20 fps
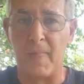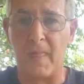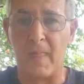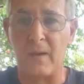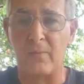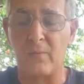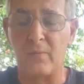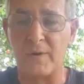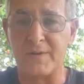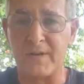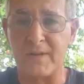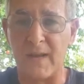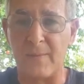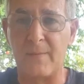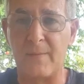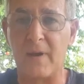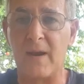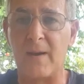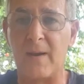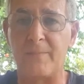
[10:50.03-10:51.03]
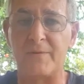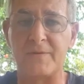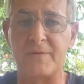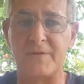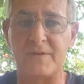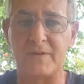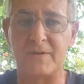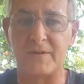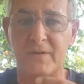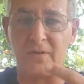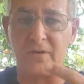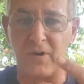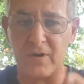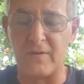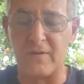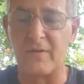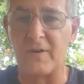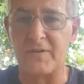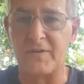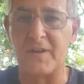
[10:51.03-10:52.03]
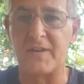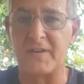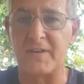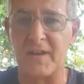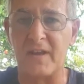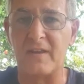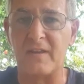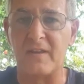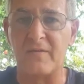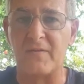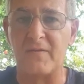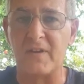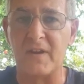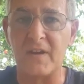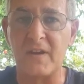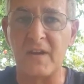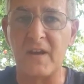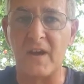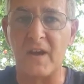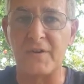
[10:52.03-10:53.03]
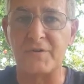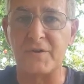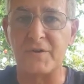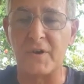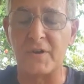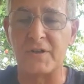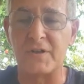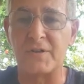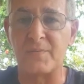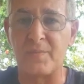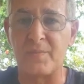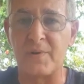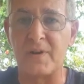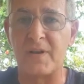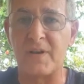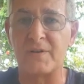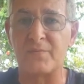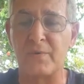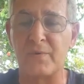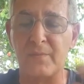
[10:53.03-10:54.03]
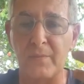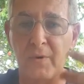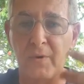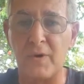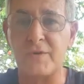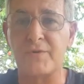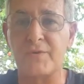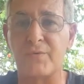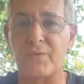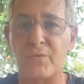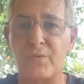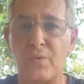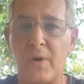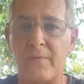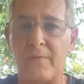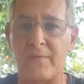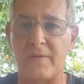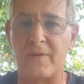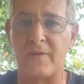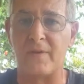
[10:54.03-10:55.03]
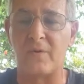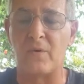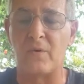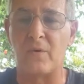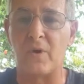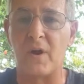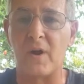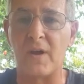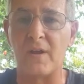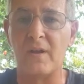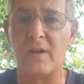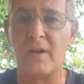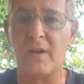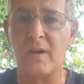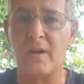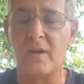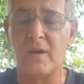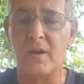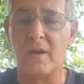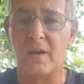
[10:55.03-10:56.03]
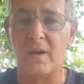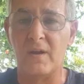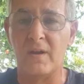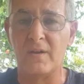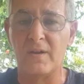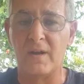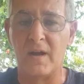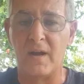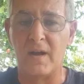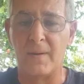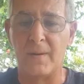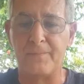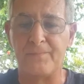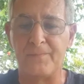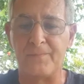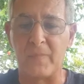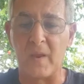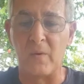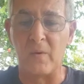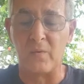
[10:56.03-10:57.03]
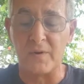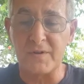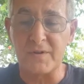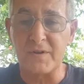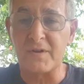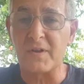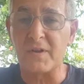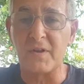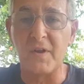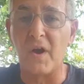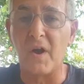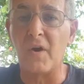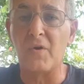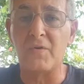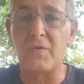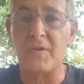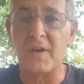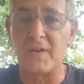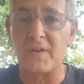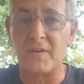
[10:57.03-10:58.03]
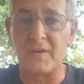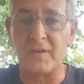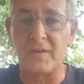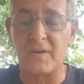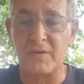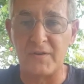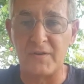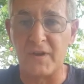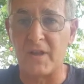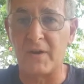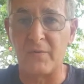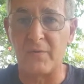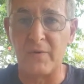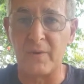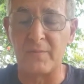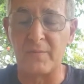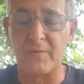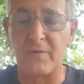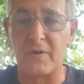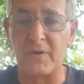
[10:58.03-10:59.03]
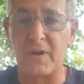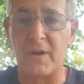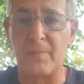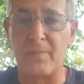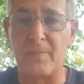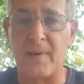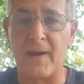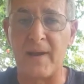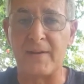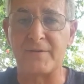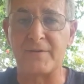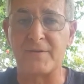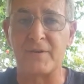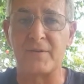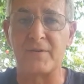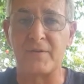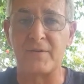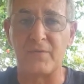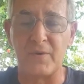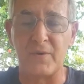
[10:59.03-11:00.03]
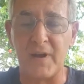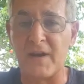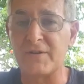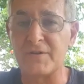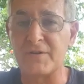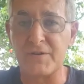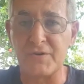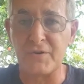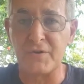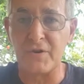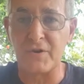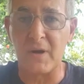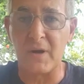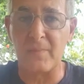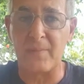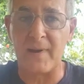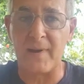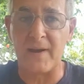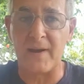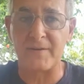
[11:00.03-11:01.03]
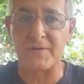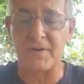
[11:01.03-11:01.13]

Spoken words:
what's coming up is kind of like the death of the ego, so to speak, as we merge through everything. All right. And I want you to know that the angelic realm have got our backs, and creation's got our backs,